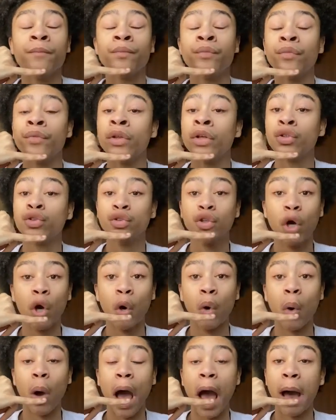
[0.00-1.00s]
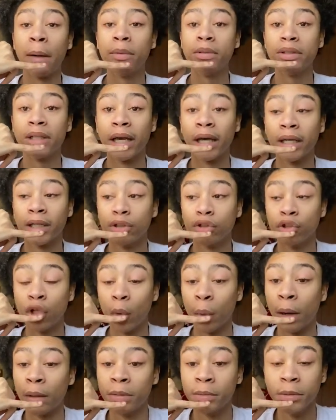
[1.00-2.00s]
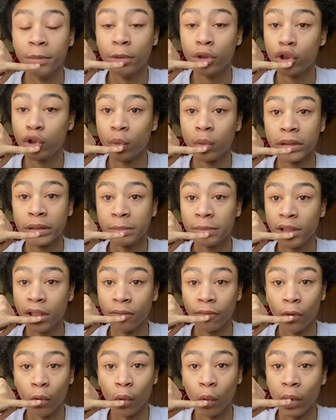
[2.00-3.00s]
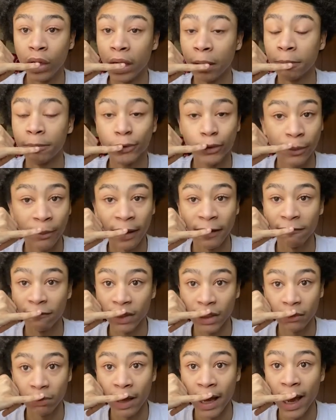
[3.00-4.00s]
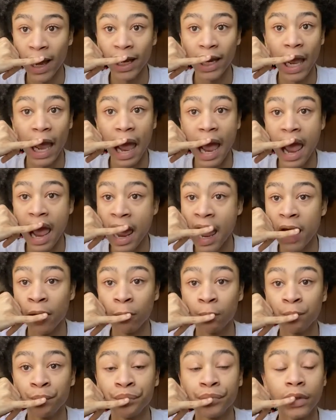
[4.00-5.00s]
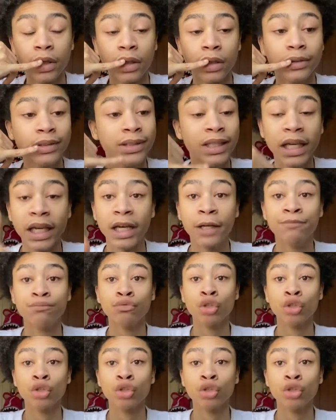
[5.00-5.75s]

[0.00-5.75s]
So I was like, you know what? Let me put you on speaker real quick. I'll put you in my fanny pack. And yeah.